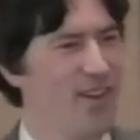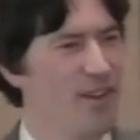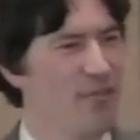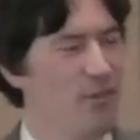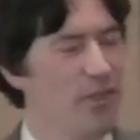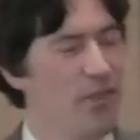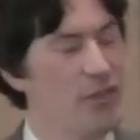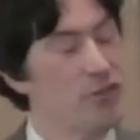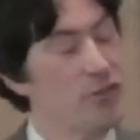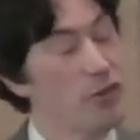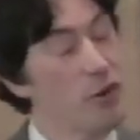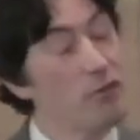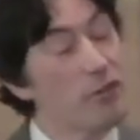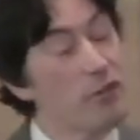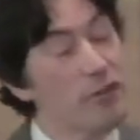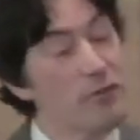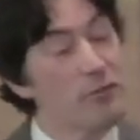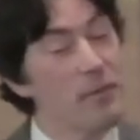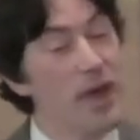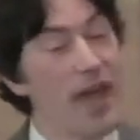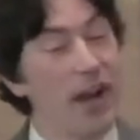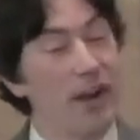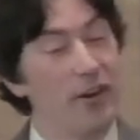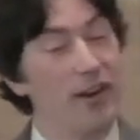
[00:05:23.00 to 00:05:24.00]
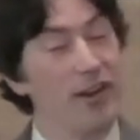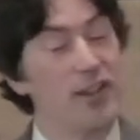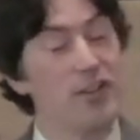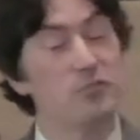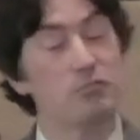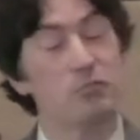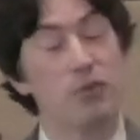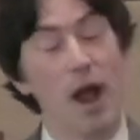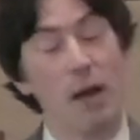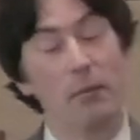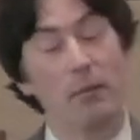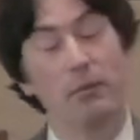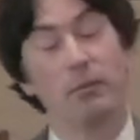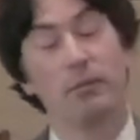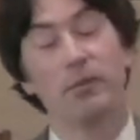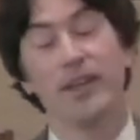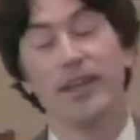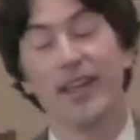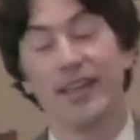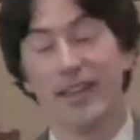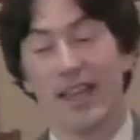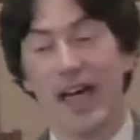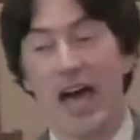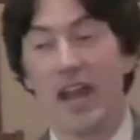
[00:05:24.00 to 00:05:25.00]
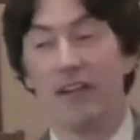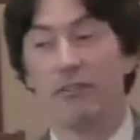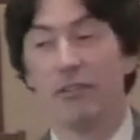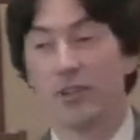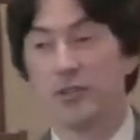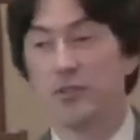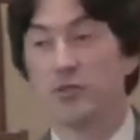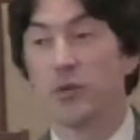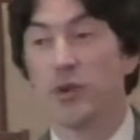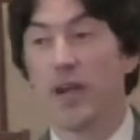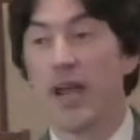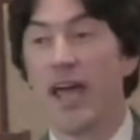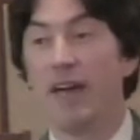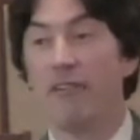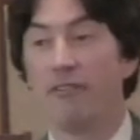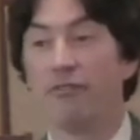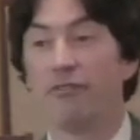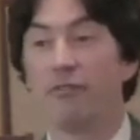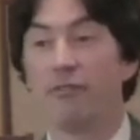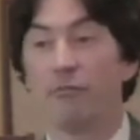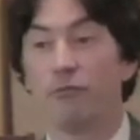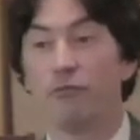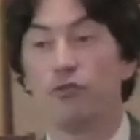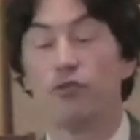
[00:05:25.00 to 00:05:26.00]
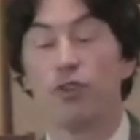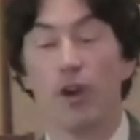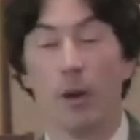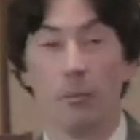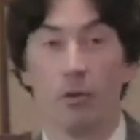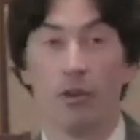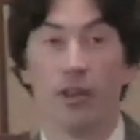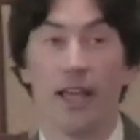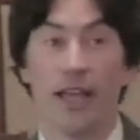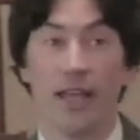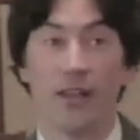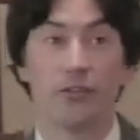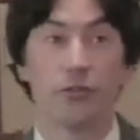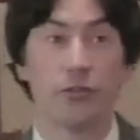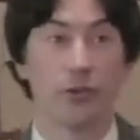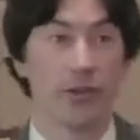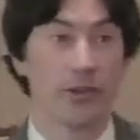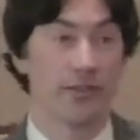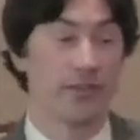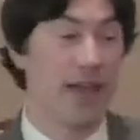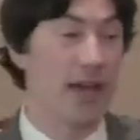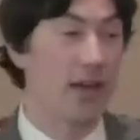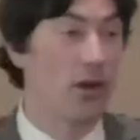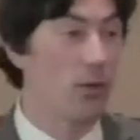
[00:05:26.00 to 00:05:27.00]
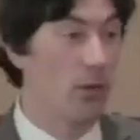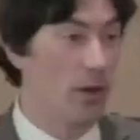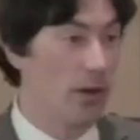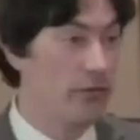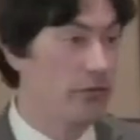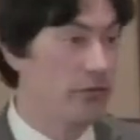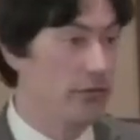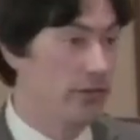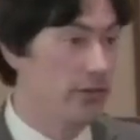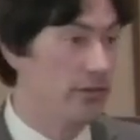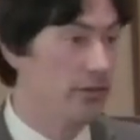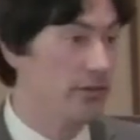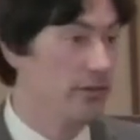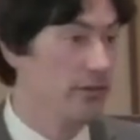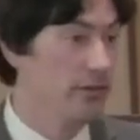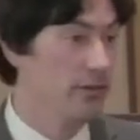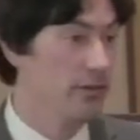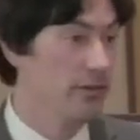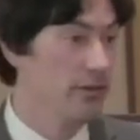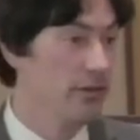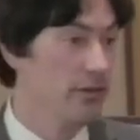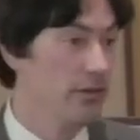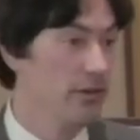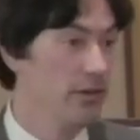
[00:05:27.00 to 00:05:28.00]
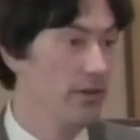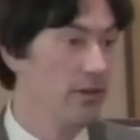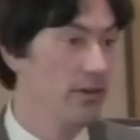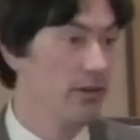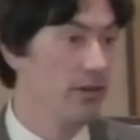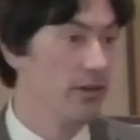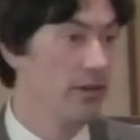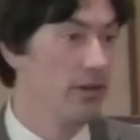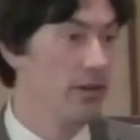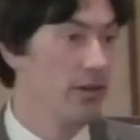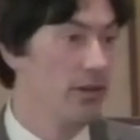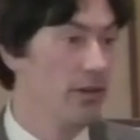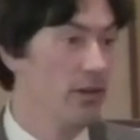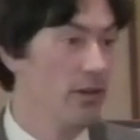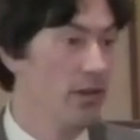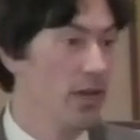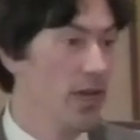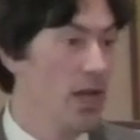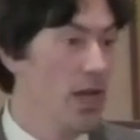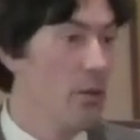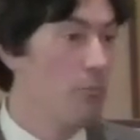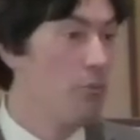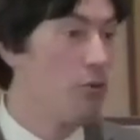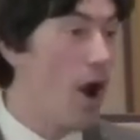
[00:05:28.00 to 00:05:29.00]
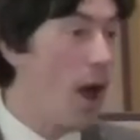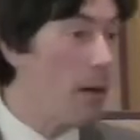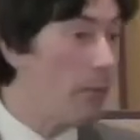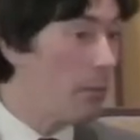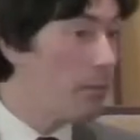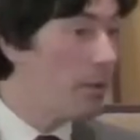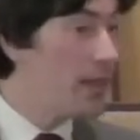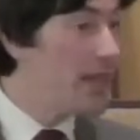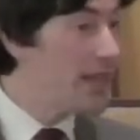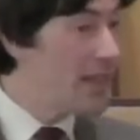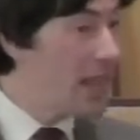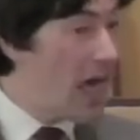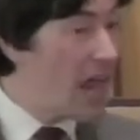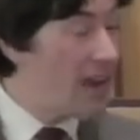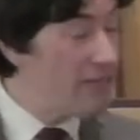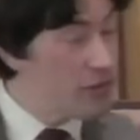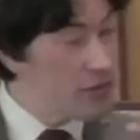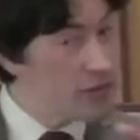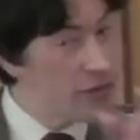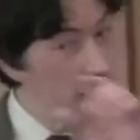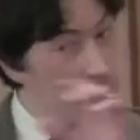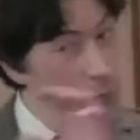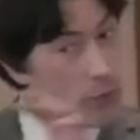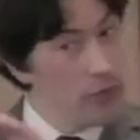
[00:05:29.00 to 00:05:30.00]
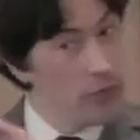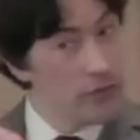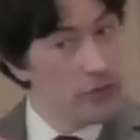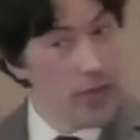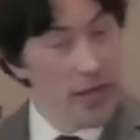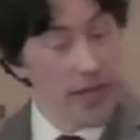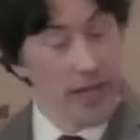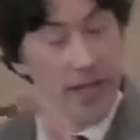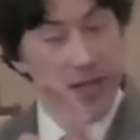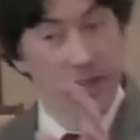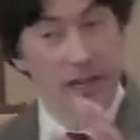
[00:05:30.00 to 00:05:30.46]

But the truth of the matter is, probably a lot of us would have trouble answering that question. And probably a lot of us, if we studied